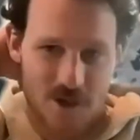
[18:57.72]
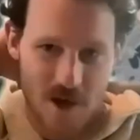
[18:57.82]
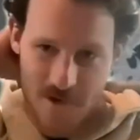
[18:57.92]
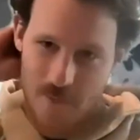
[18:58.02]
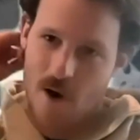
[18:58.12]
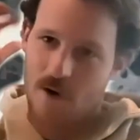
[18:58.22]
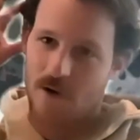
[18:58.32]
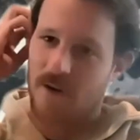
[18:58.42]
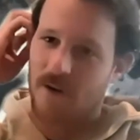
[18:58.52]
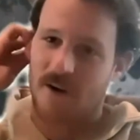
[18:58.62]
talking to Paul
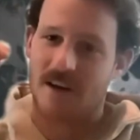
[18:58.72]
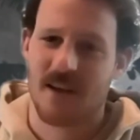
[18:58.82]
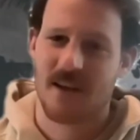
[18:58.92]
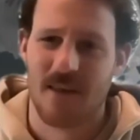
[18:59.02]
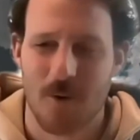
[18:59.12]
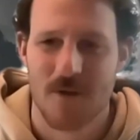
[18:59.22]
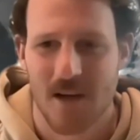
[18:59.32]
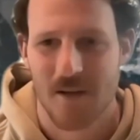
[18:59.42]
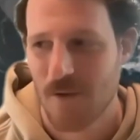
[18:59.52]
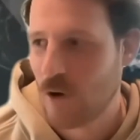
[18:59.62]
earlier and he said that there was
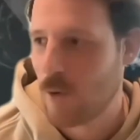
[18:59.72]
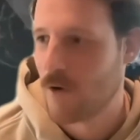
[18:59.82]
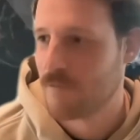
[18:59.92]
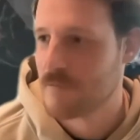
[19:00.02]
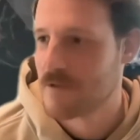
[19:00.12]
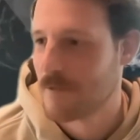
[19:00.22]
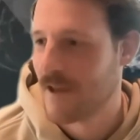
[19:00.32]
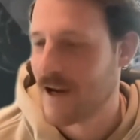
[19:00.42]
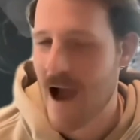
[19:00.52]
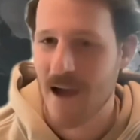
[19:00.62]
like another quote from someone
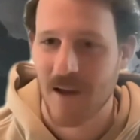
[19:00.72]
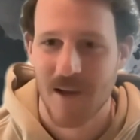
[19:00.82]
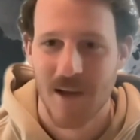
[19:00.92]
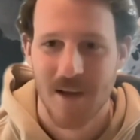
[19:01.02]
like, I